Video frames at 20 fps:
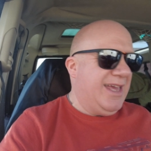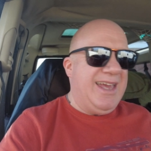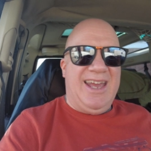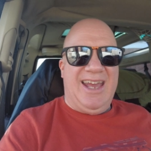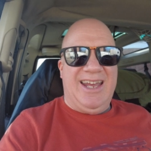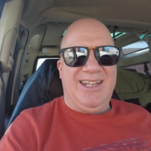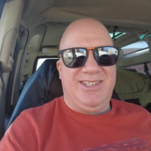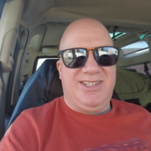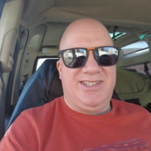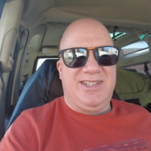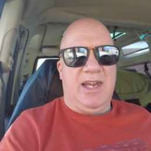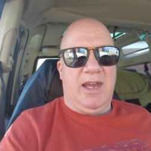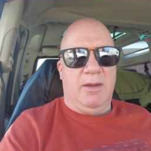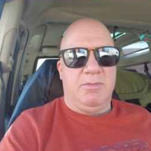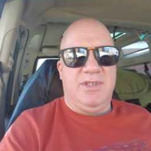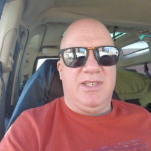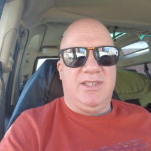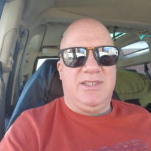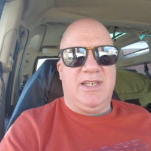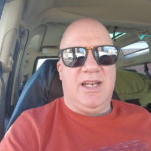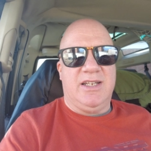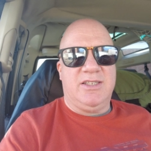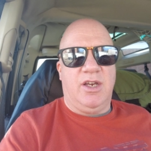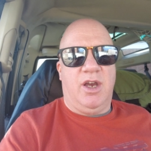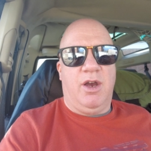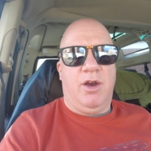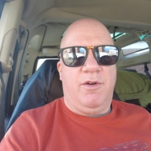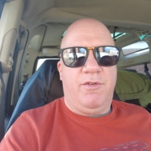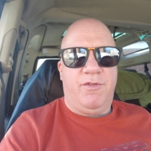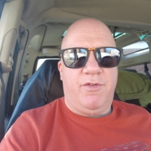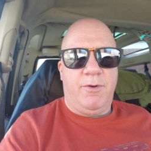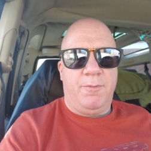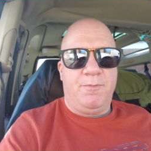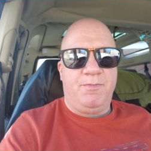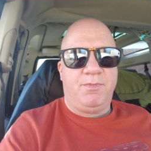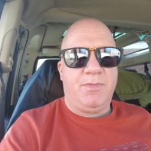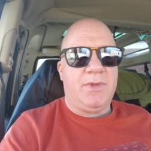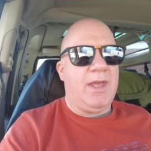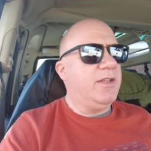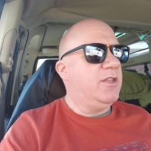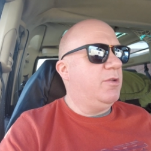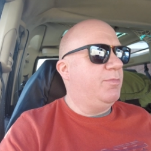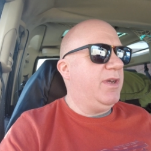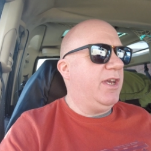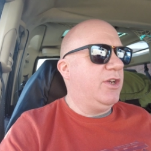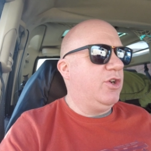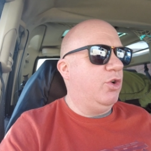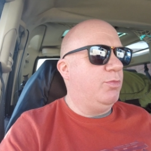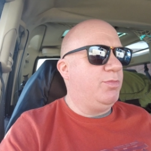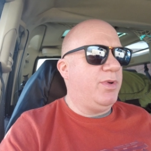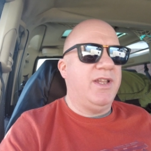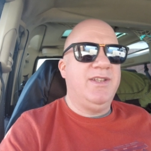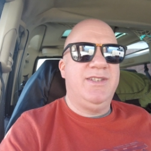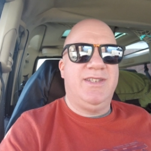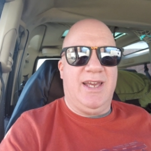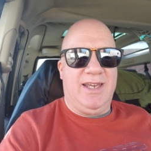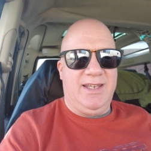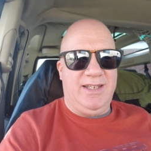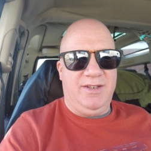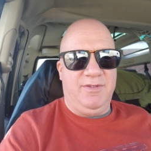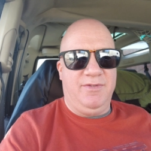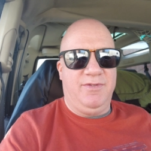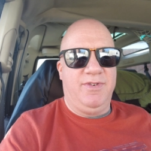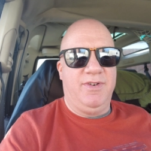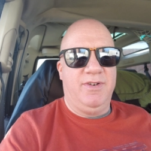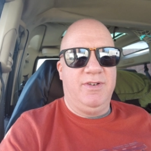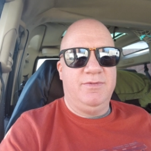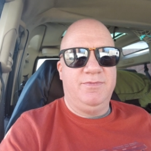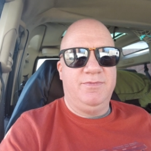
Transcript: it's time to set off and to pick up Dave.